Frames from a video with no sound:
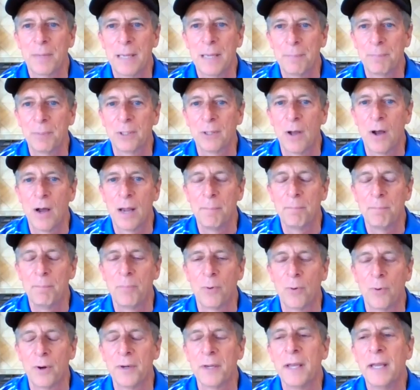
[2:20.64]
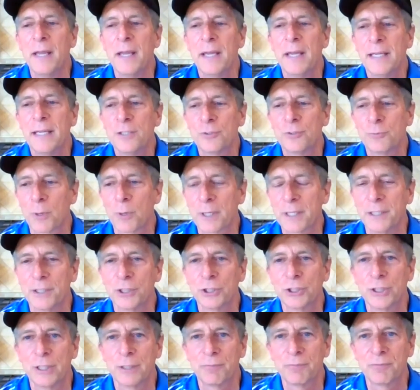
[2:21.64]
uh, people on board. He's working
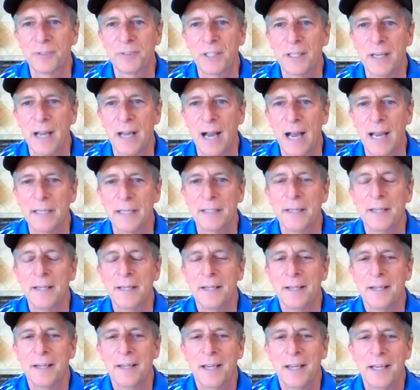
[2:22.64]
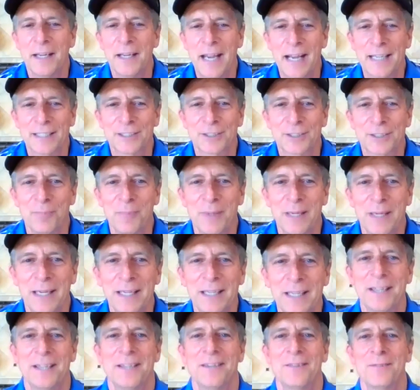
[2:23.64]
a shift tonight and asked
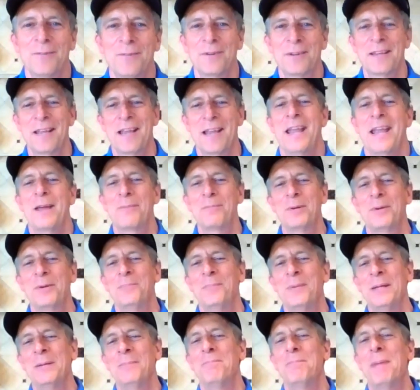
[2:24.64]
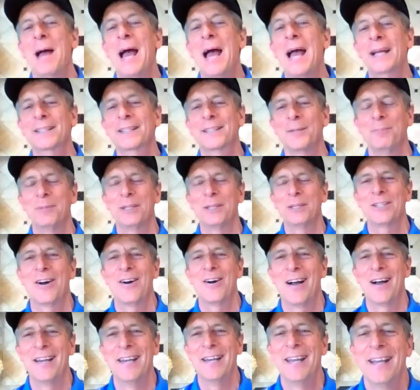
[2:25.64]
me, him to be back the
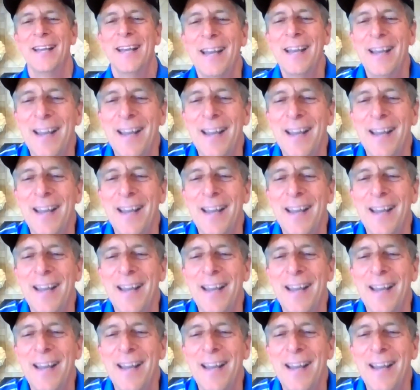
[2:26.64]
baton.